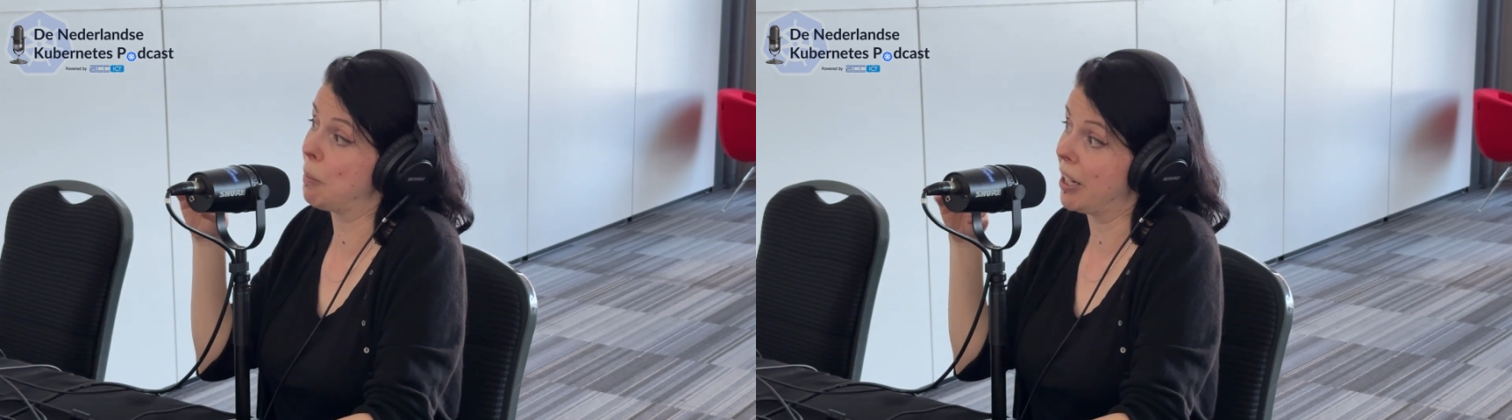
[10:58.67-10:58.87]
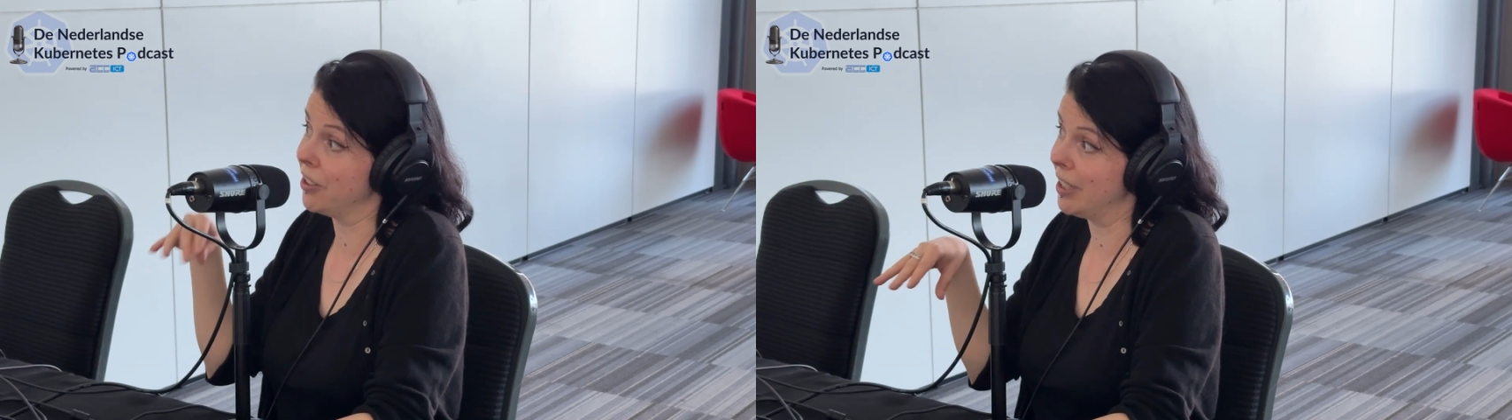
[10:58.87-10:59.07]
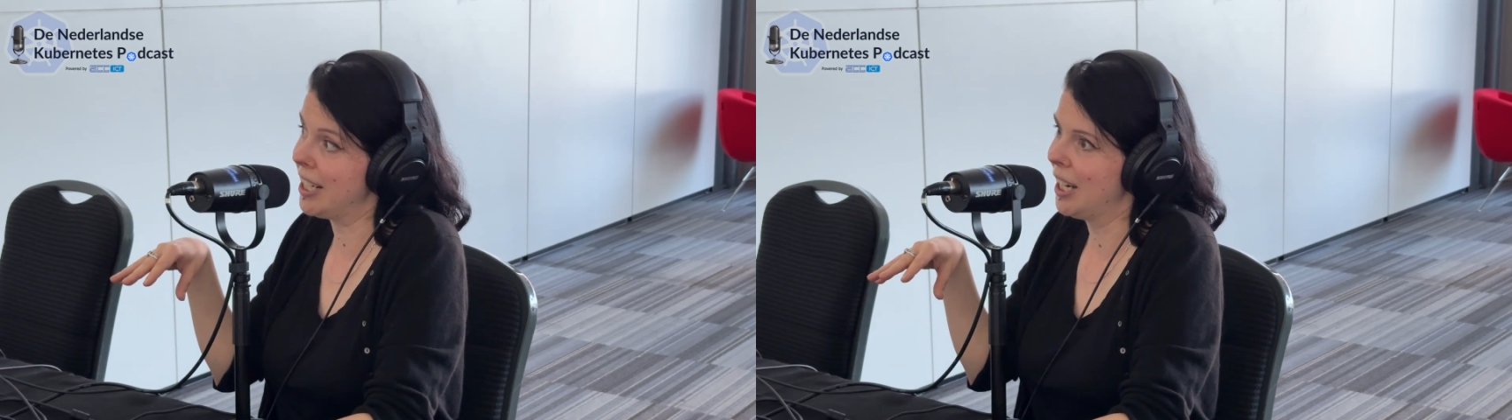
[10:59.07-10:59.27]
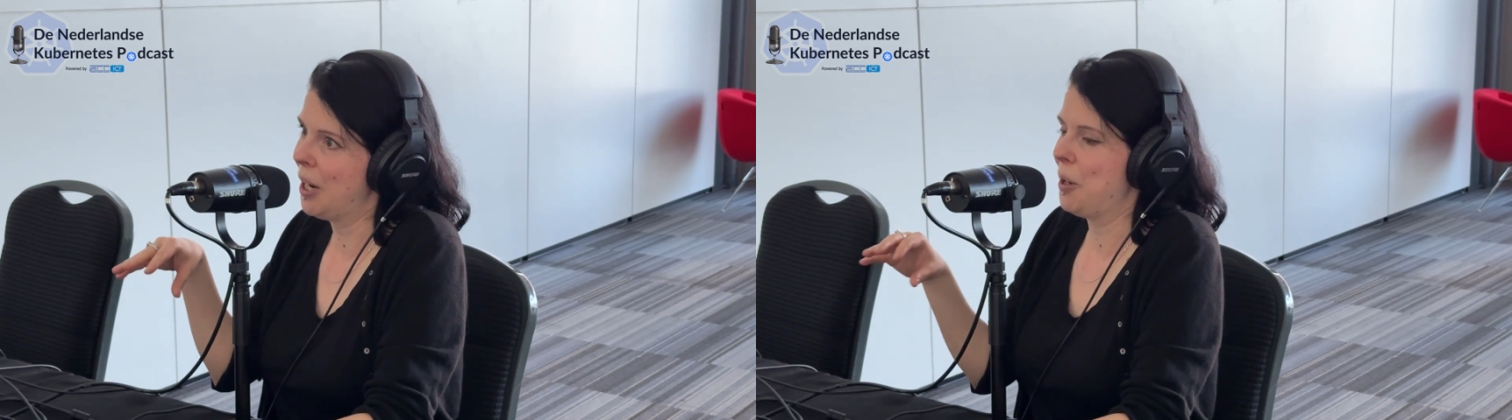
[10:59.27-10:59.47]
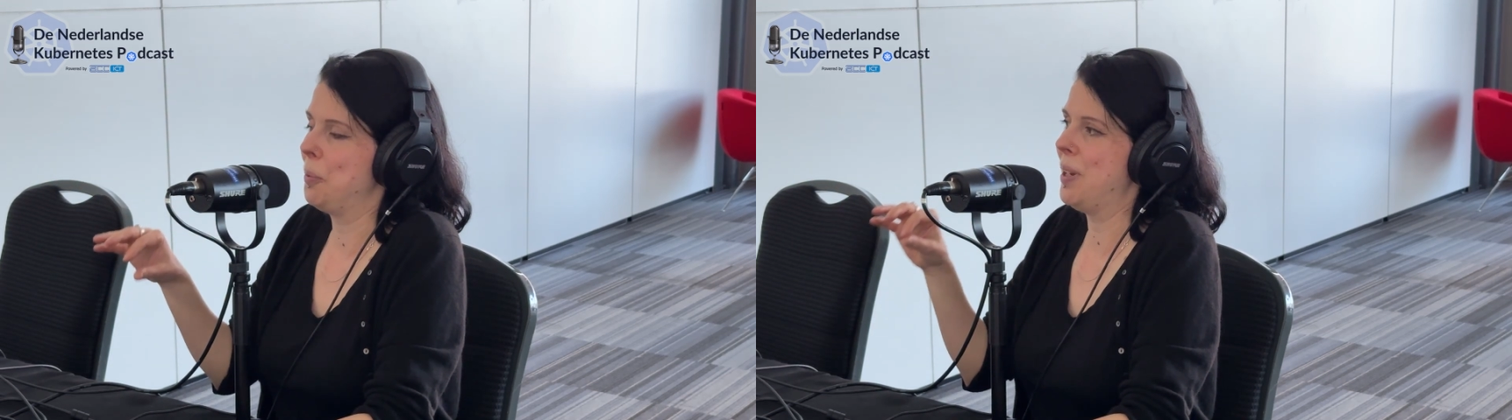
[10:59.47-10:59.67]
binary
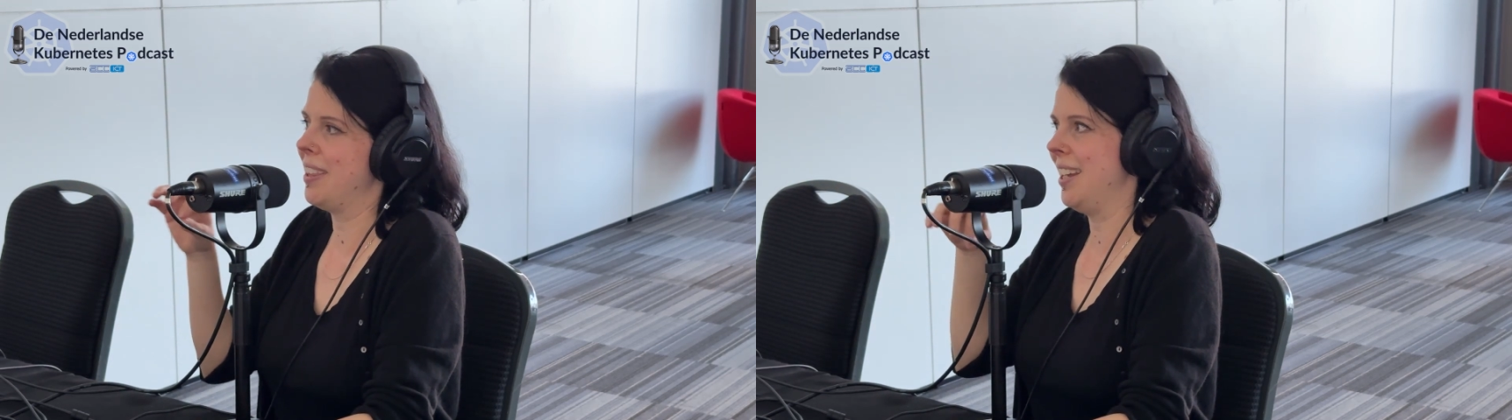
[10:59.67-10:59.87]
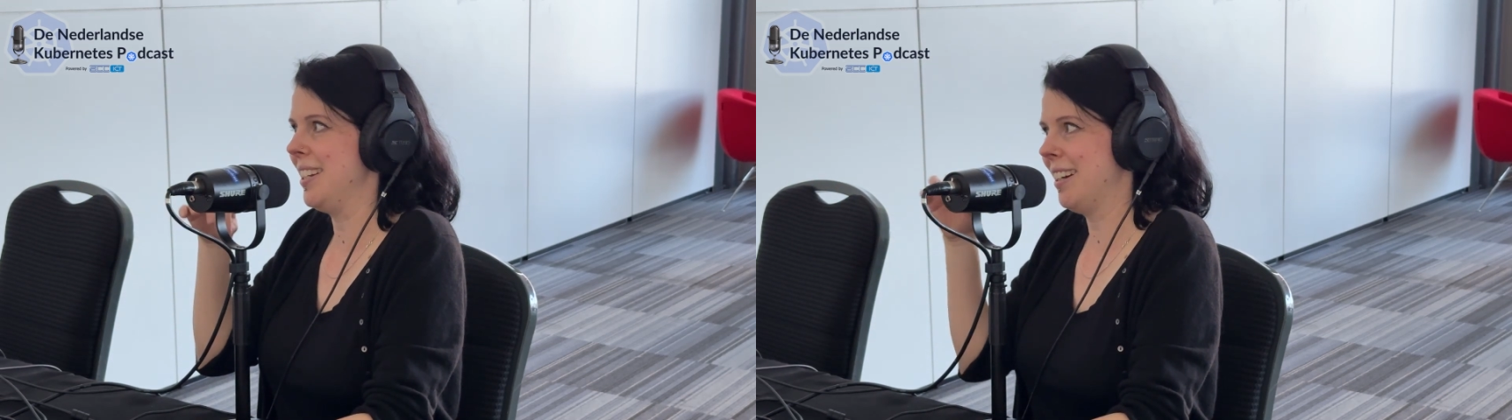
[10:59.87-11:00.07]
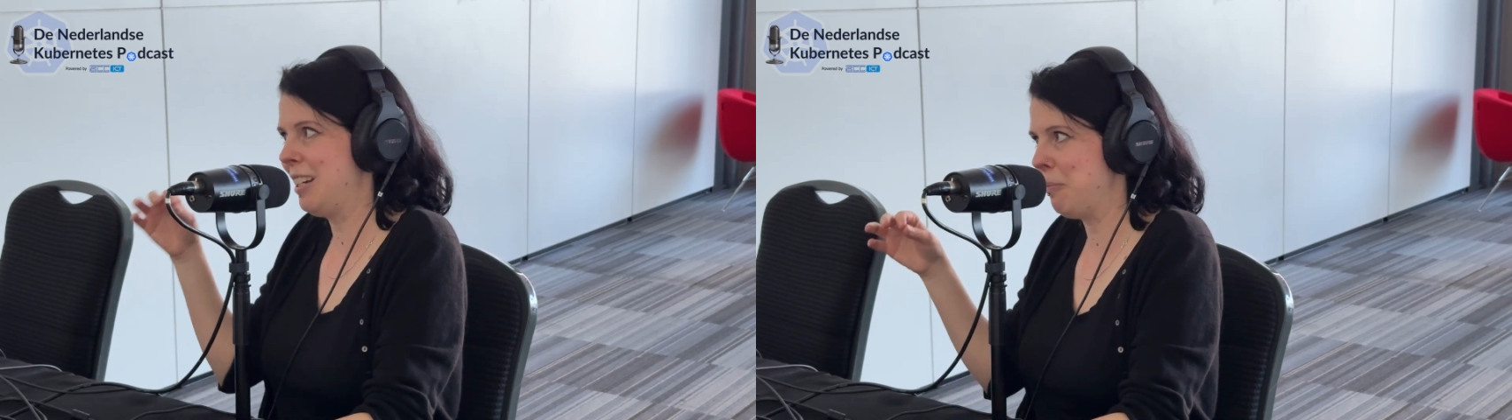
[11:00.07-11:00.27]
with a tiny